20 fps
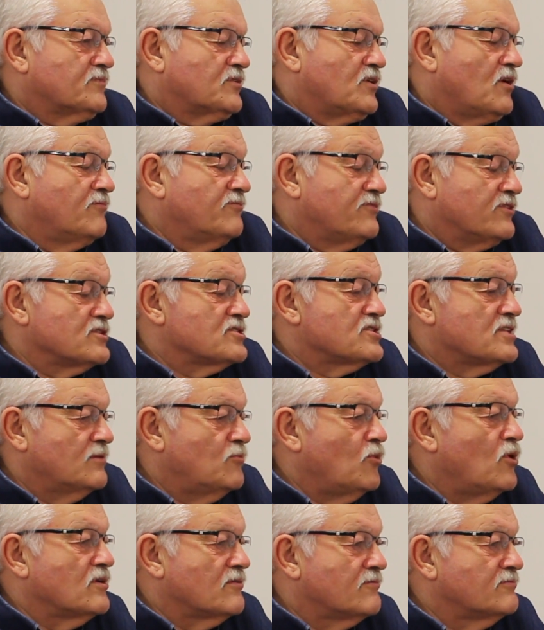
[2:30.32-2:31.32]
conversely,
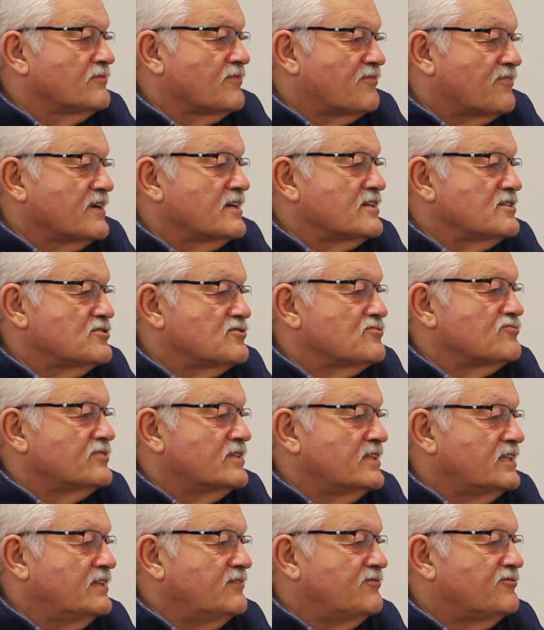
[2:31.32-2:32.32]
what things
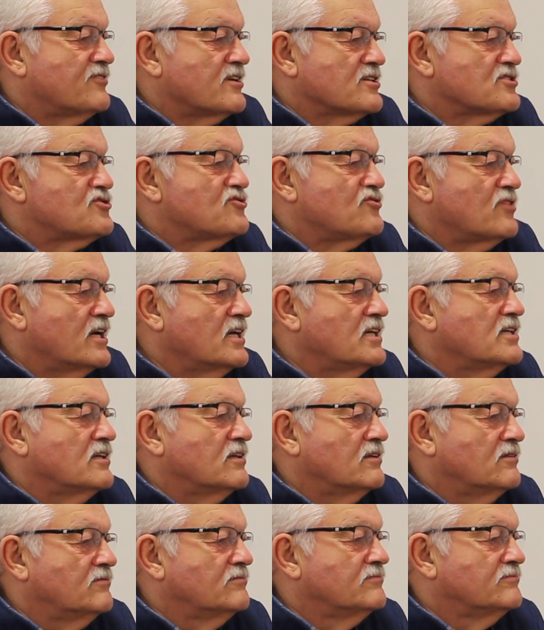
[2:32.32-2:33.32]
really frustrate
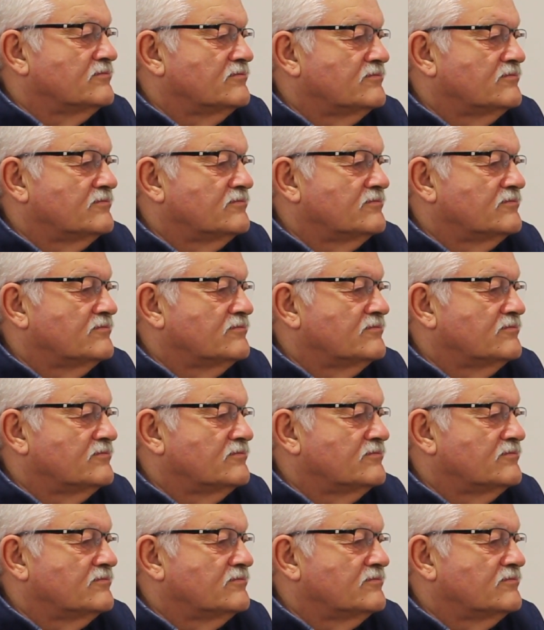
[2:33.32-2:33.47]
you?